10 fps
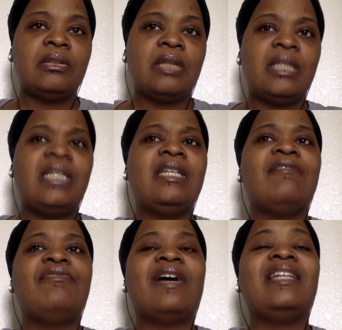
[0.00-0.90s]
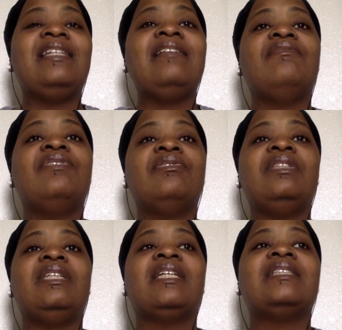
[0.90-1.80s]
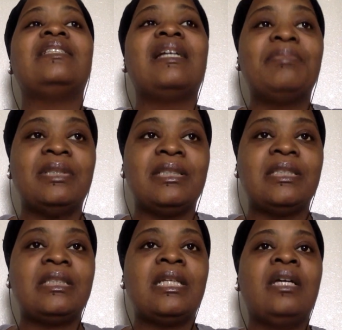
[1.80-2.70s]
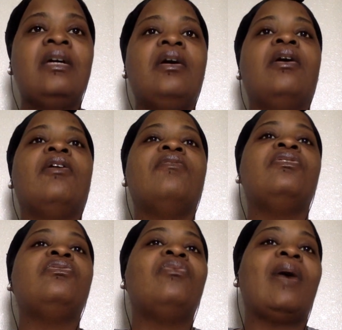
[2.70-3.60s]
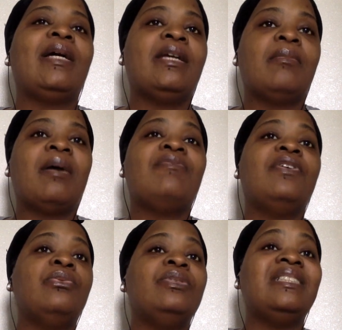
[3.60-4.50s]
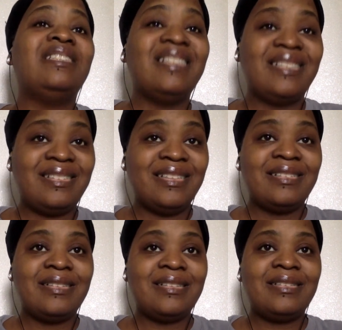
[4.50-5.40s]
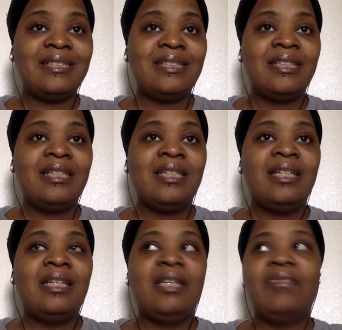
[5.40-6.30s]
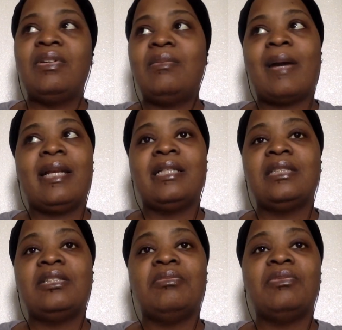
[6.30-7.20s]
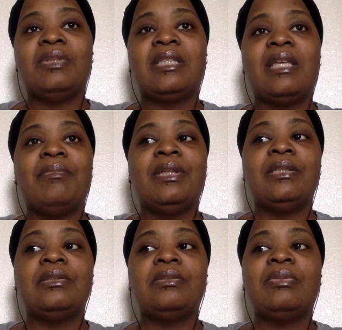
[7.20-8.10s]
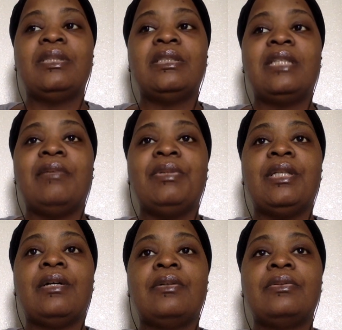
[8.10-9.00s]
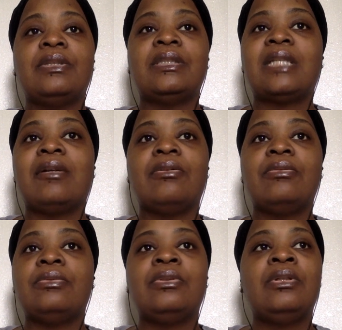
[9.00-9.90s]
I didn't, I didn't feel the acceptance of who I am. I felt resistance. If anybody could tell me what that means, please let me know, because I don't.